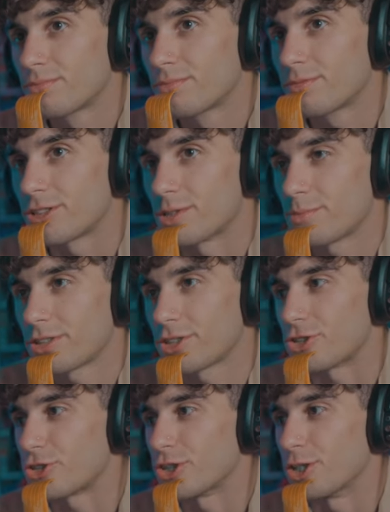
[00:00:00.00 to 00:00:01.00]
Seems like a
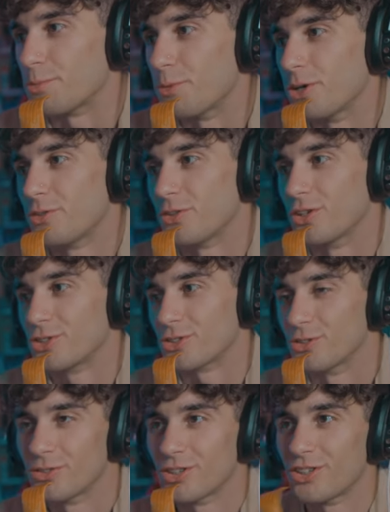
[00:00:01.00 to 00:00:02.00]
shitty boyfriend so
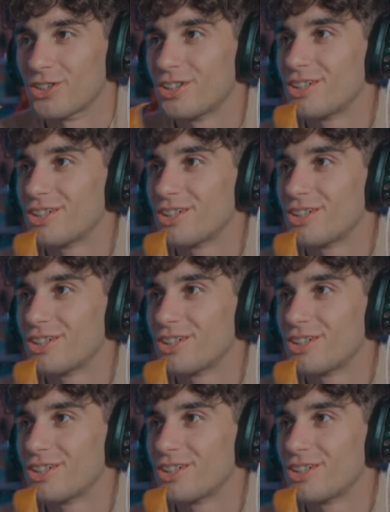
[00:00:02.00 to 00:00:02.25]
far.